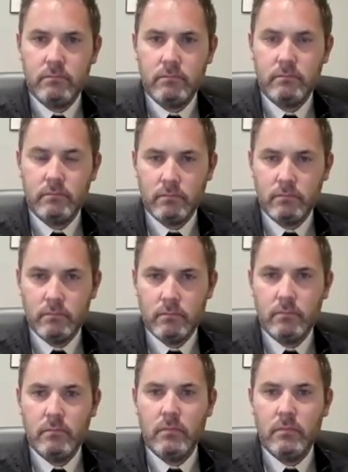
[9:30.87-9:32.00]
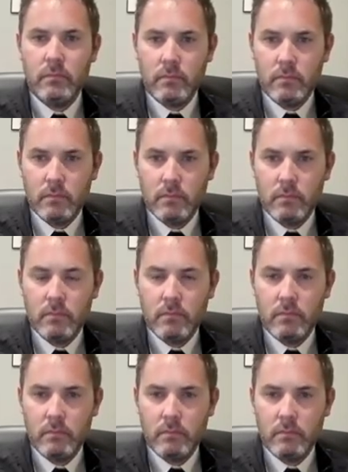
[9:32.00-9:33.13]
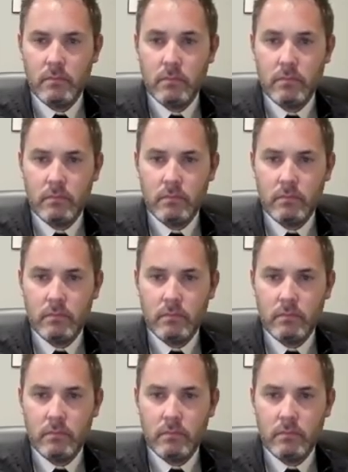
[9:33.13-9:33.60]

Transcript: (silent)